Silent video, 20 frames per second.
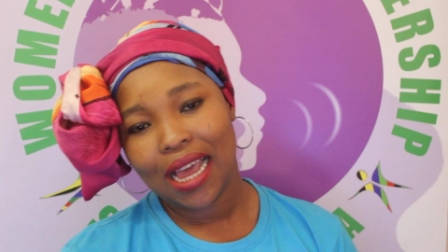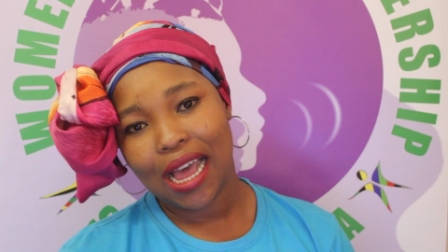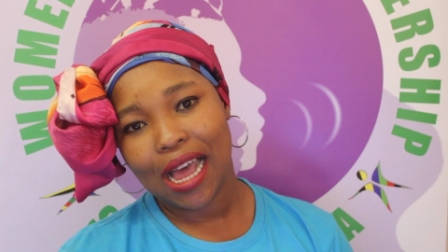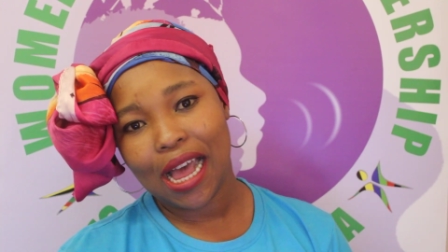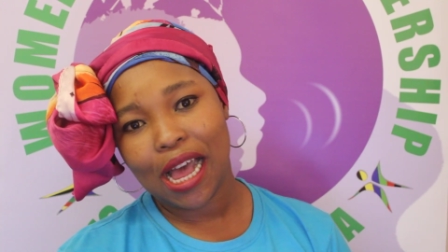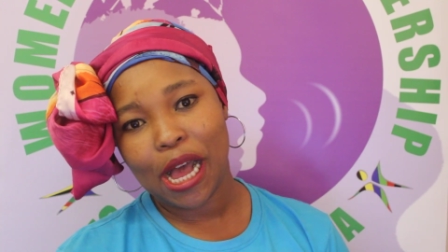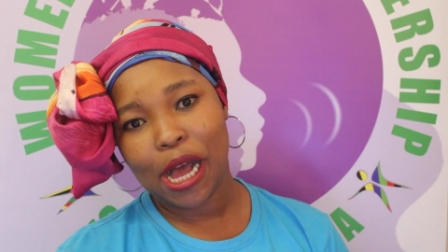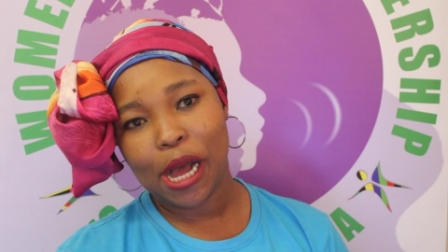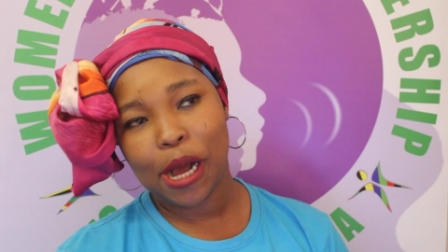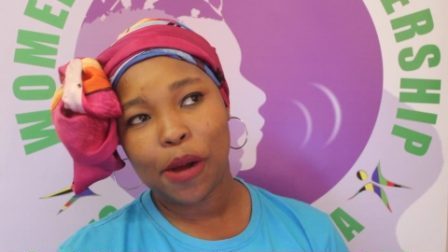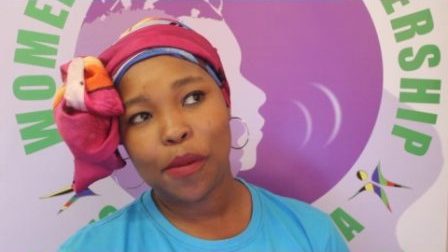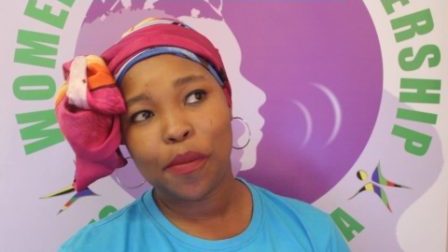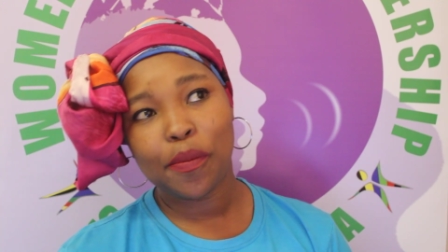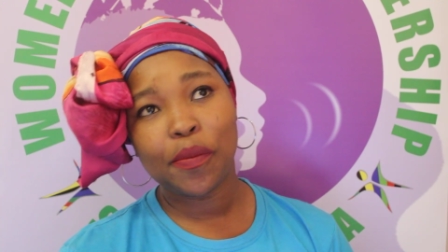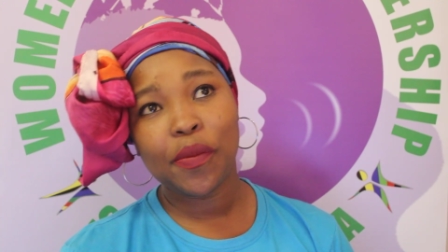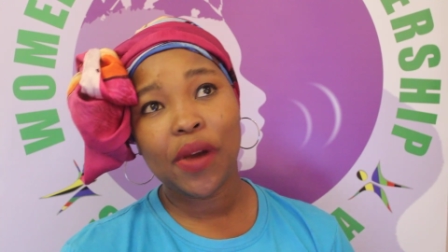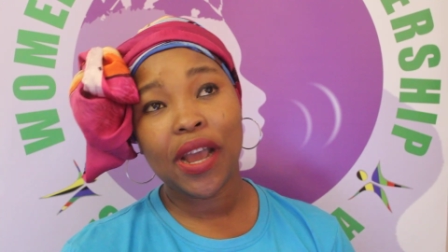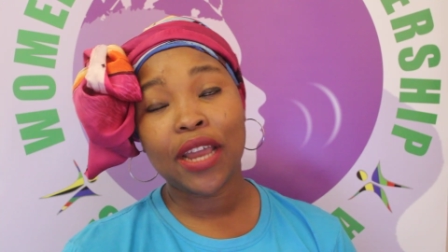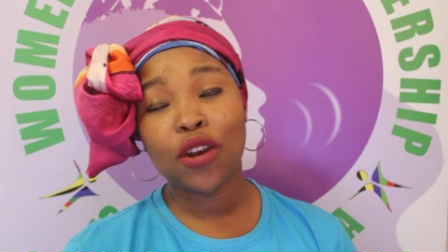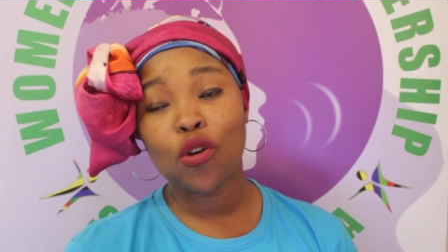
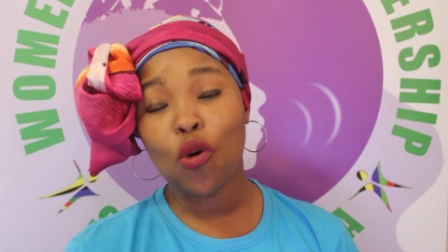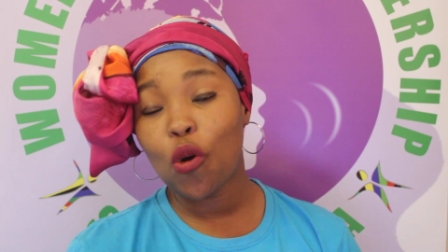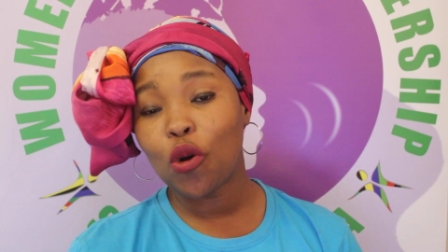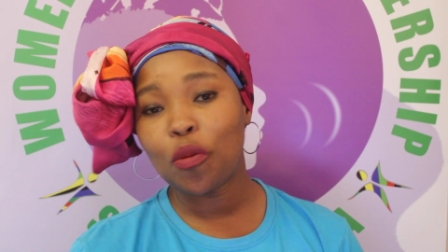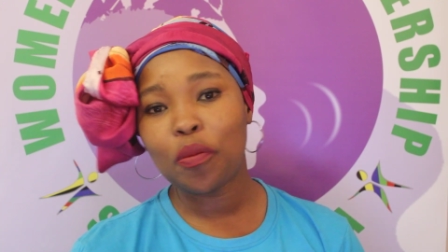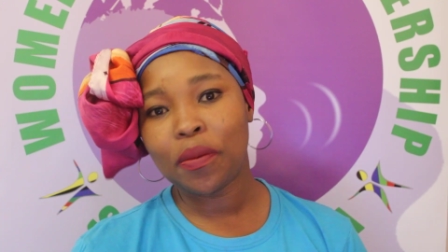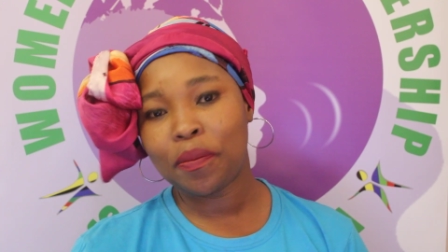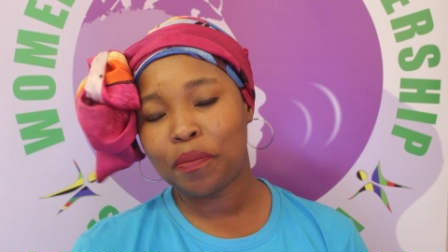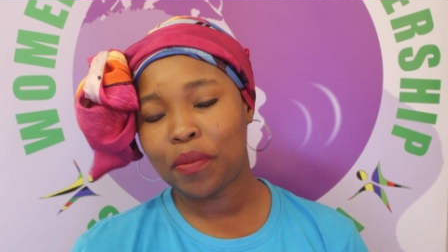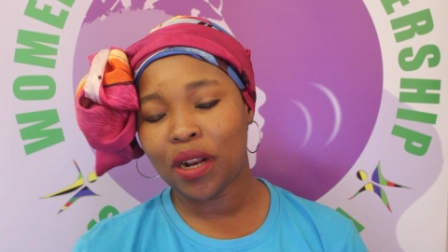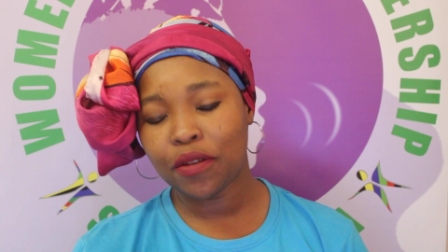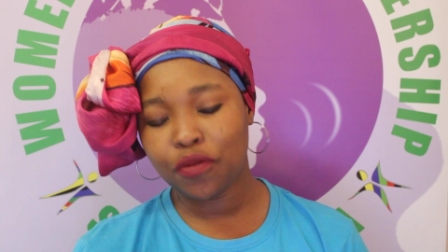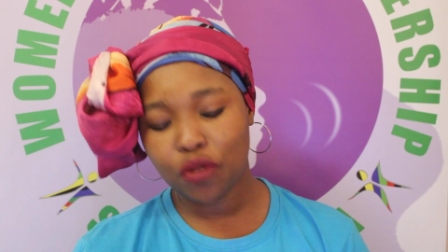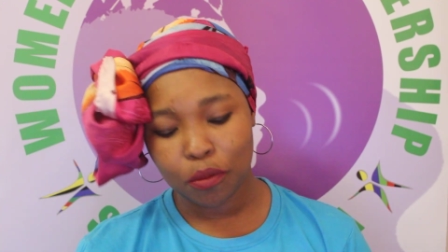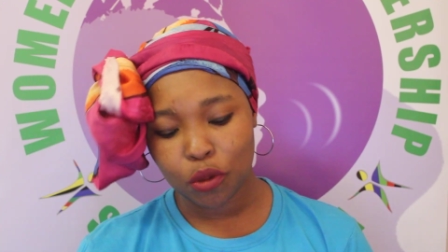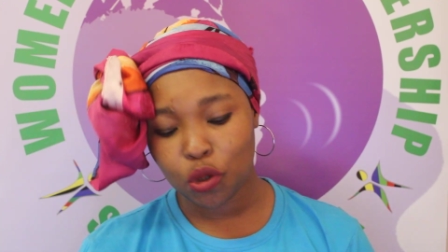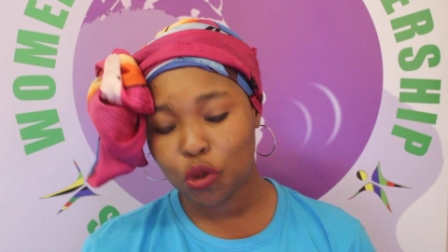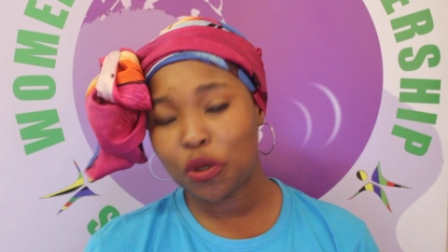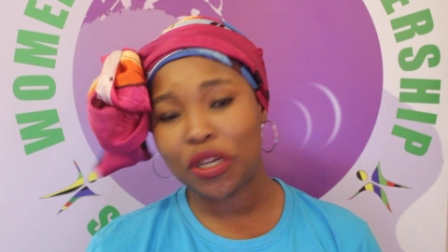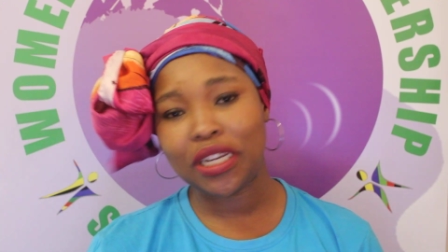Um, and all
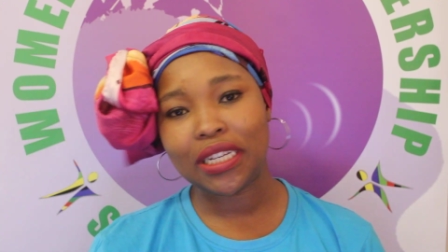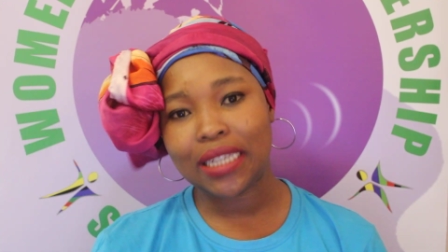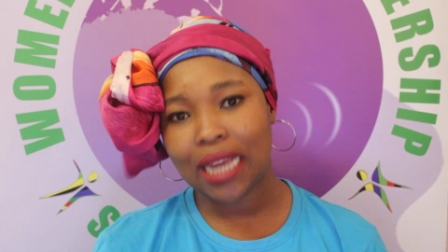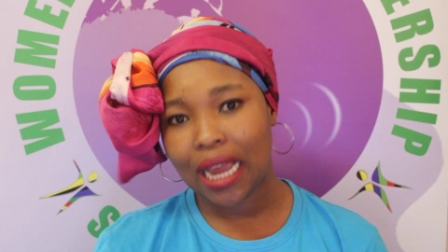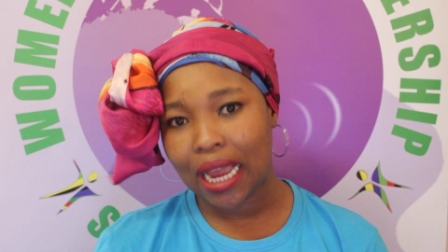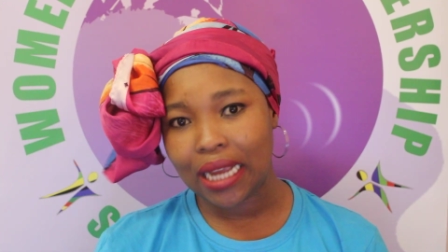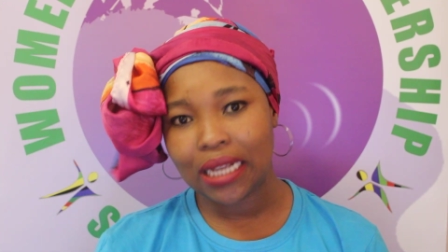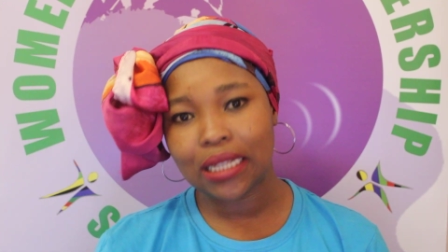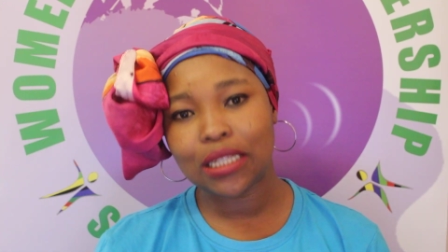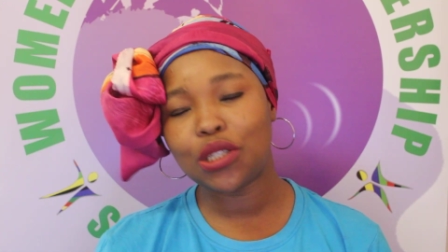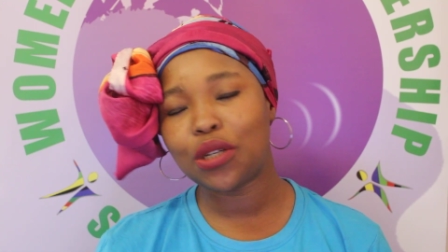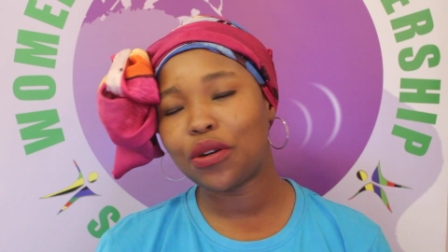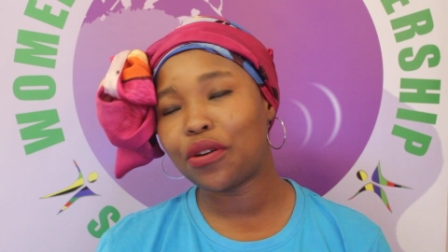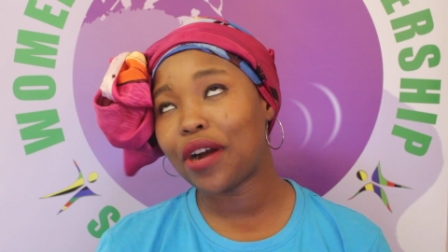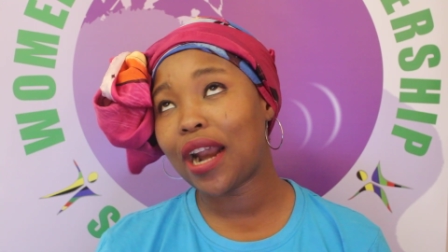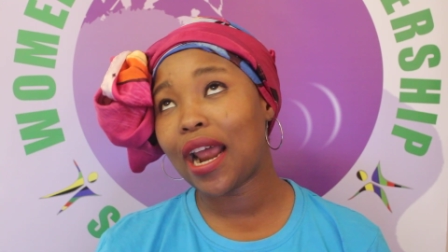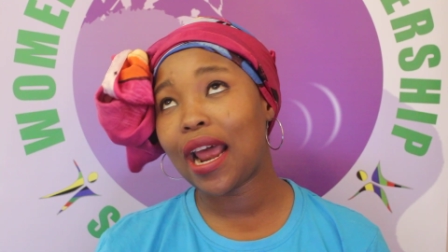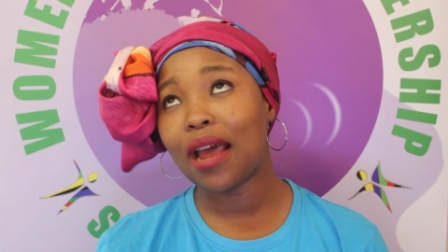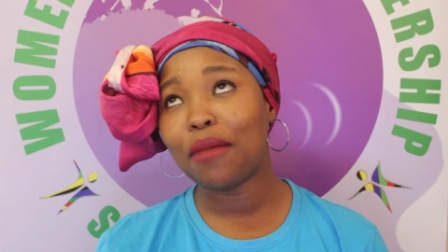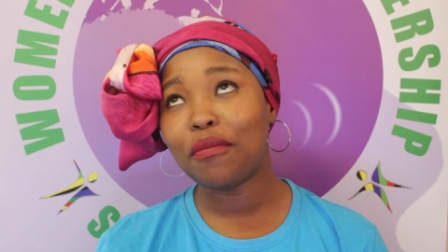platforms, Twitter,
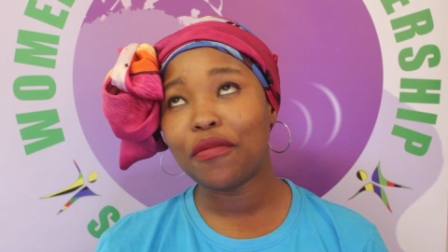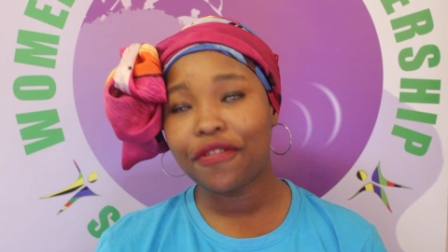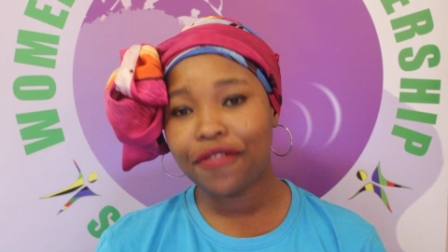Instagram,